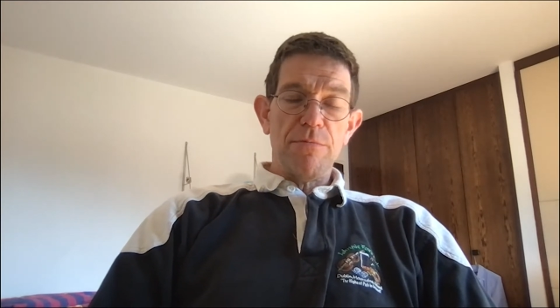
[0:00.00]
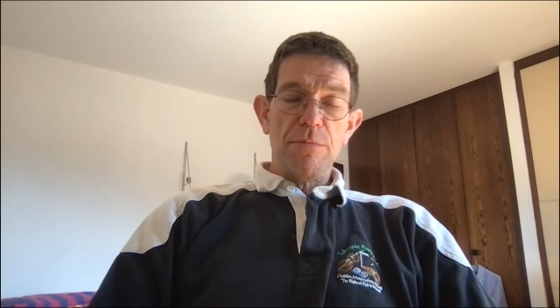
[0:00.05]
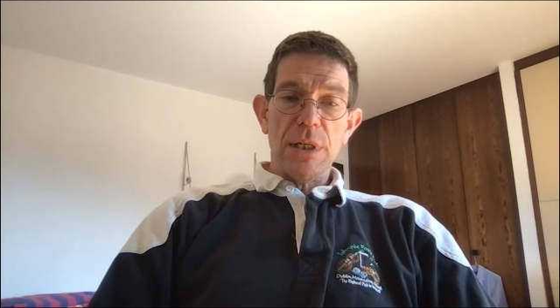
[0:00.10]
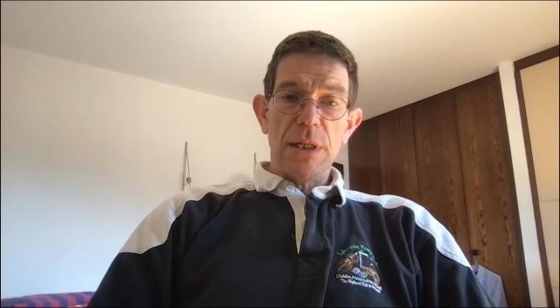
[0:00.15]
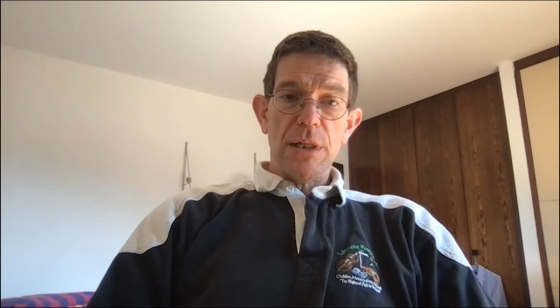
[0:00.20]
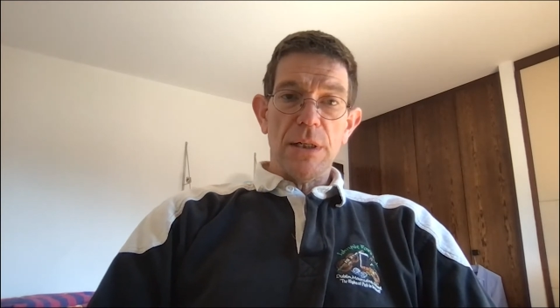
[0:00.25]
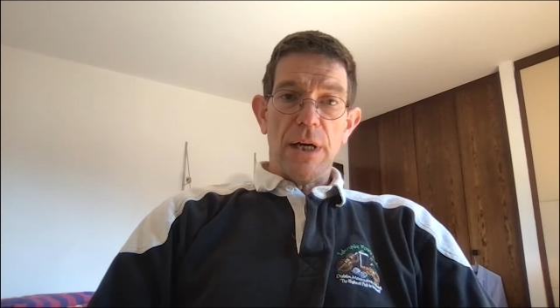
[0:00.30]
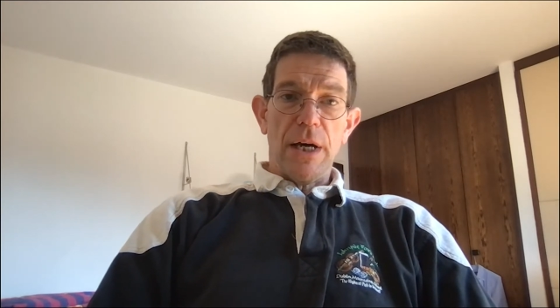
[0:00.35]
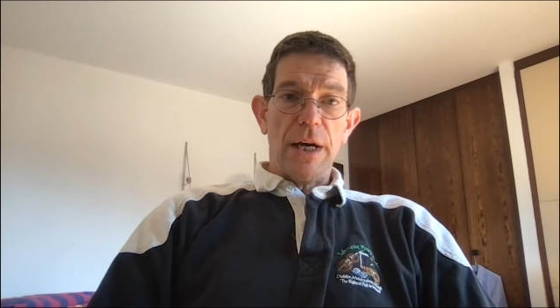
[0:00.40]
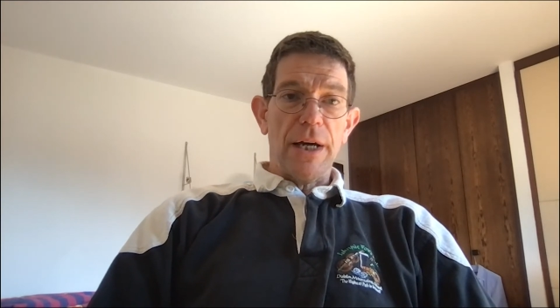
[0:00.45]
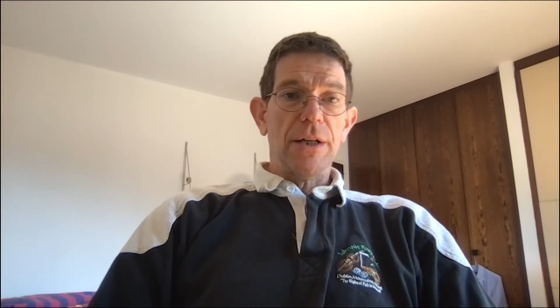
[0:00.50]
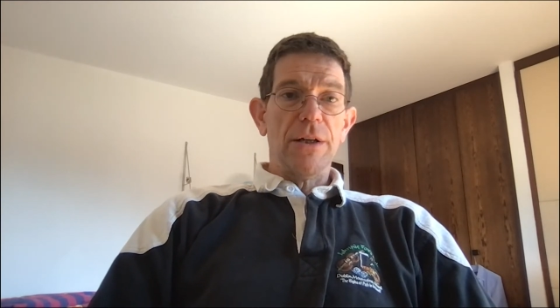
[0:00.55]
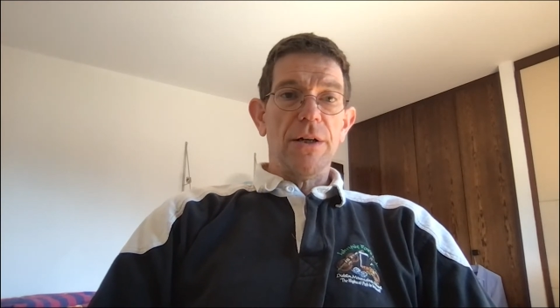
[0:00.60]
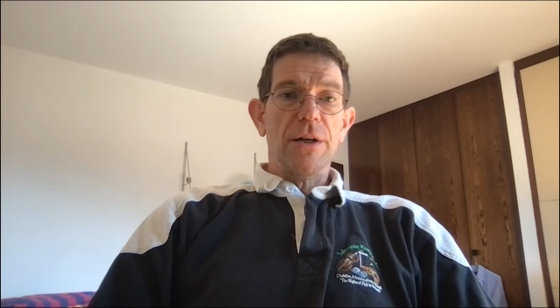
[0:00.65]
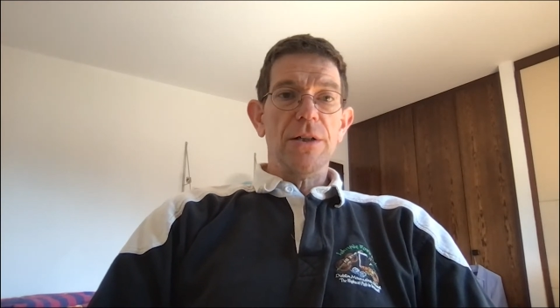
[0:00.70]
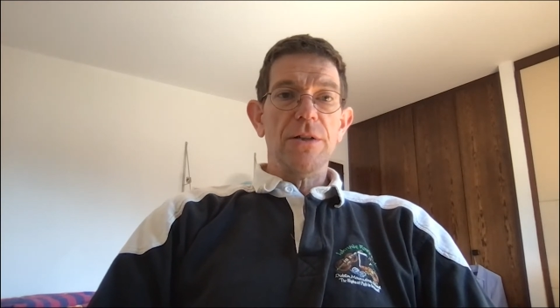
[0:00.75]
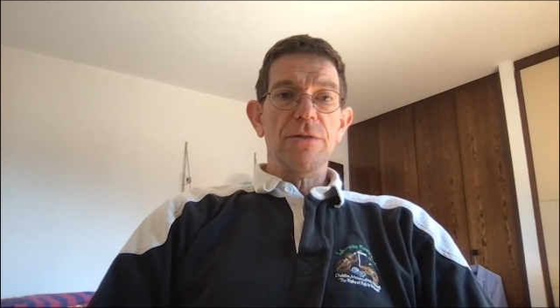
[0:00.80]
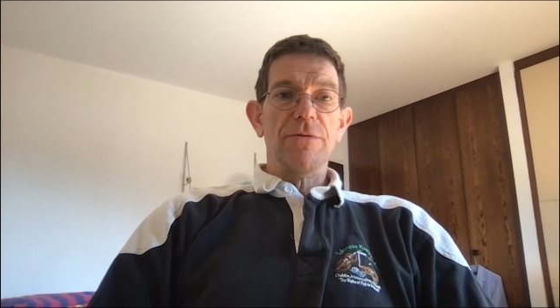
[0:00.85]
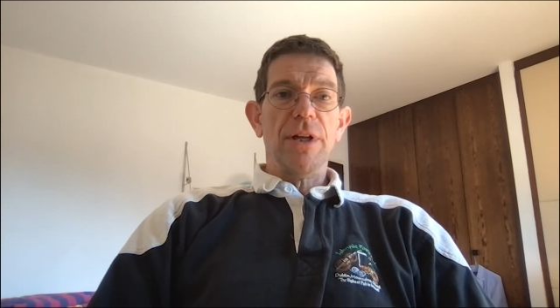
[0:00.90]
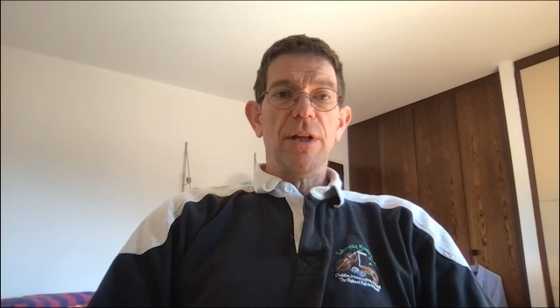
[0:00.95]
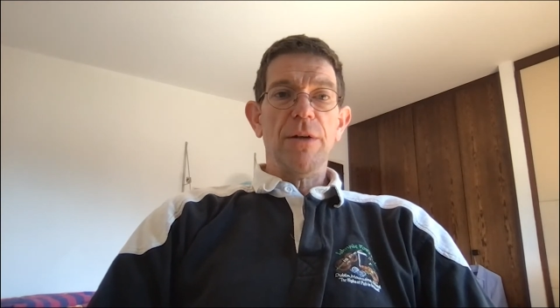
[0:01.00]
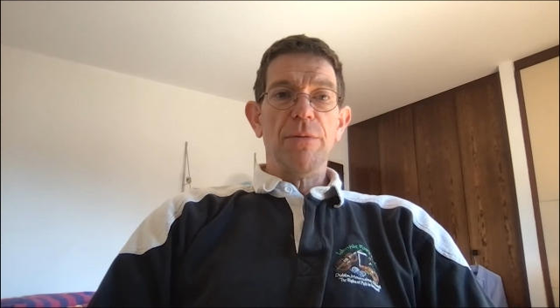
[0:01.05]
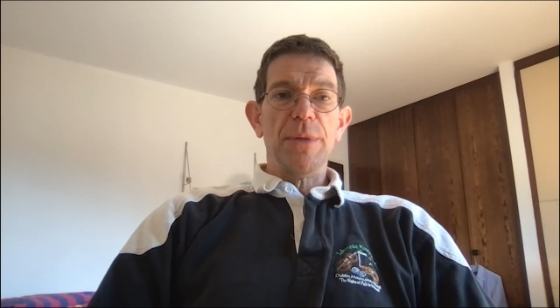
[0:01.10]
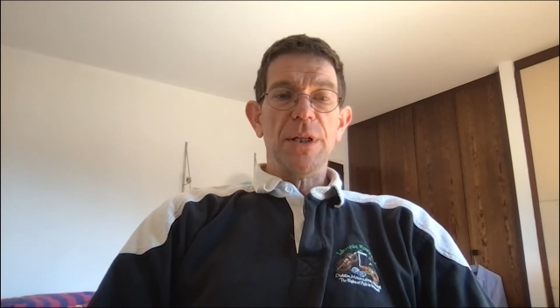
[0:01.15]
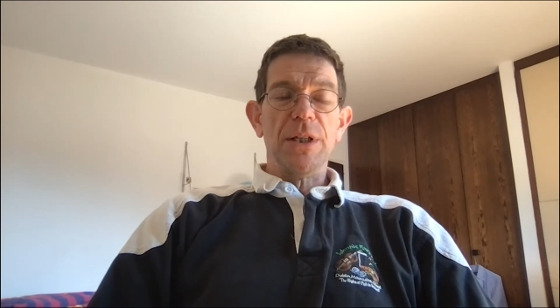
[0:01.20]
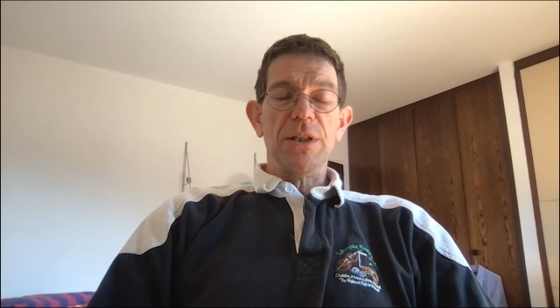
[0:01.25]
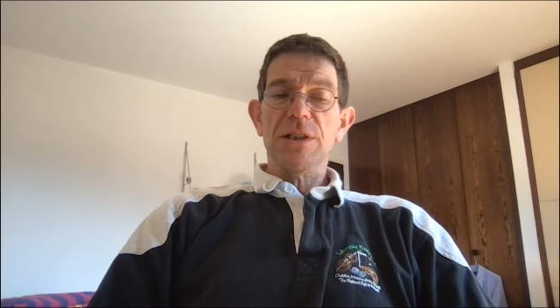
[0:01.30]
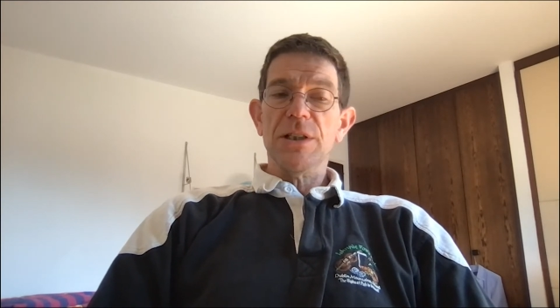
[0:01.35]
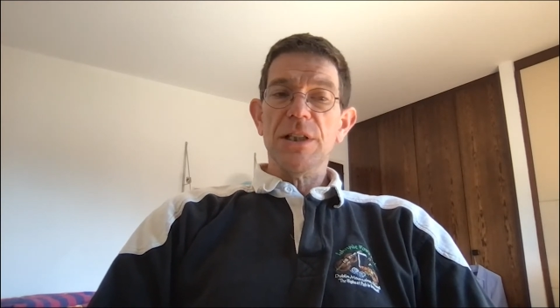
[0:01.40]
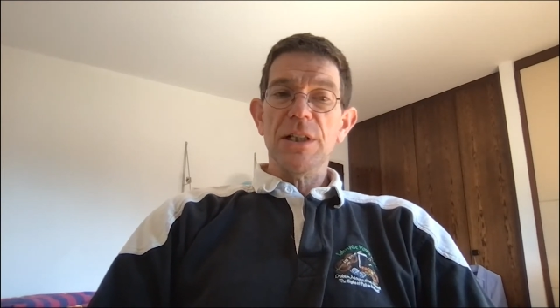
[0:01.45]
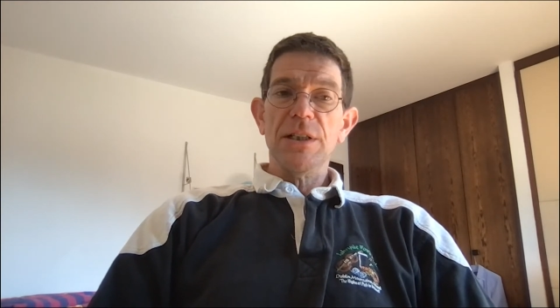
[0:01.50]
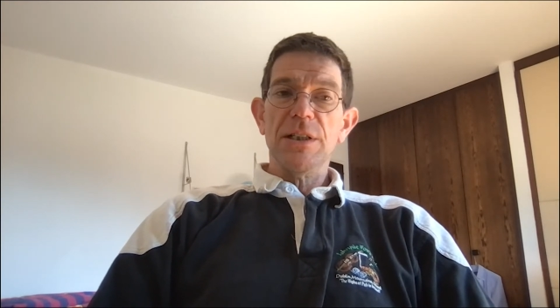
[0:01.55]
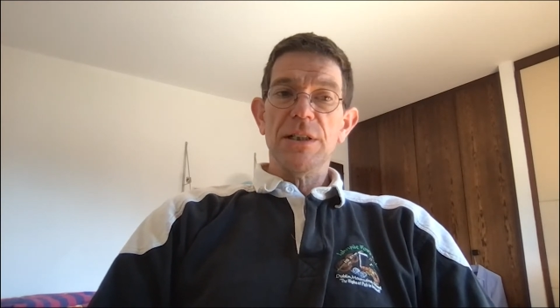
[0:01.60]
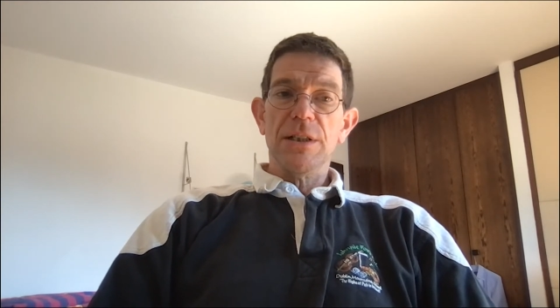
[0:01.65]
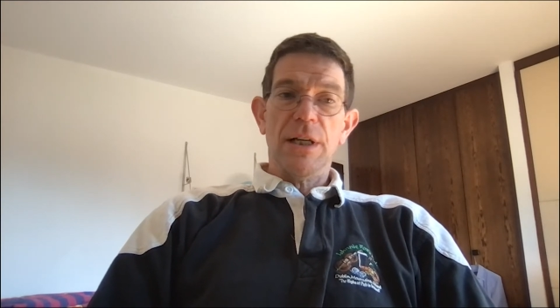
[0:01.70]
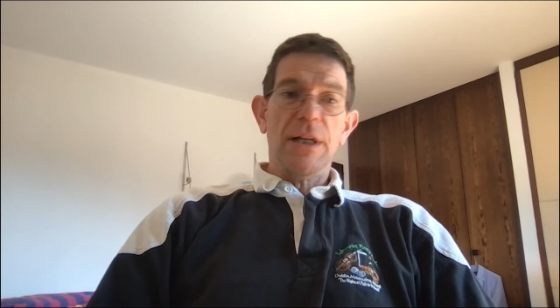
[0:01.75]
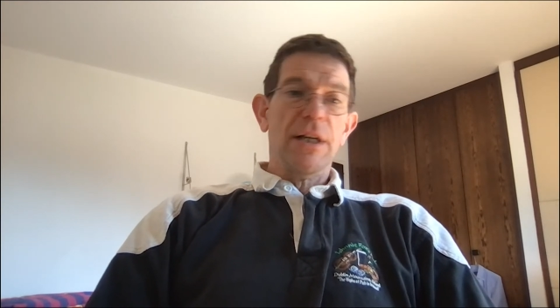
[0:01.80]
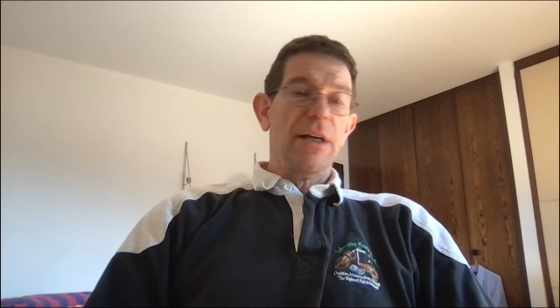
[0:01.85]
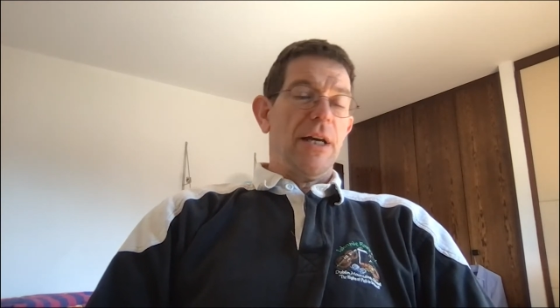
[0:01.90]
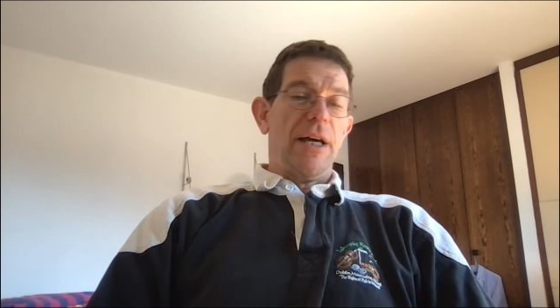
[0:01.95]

mean ICON development has ceased?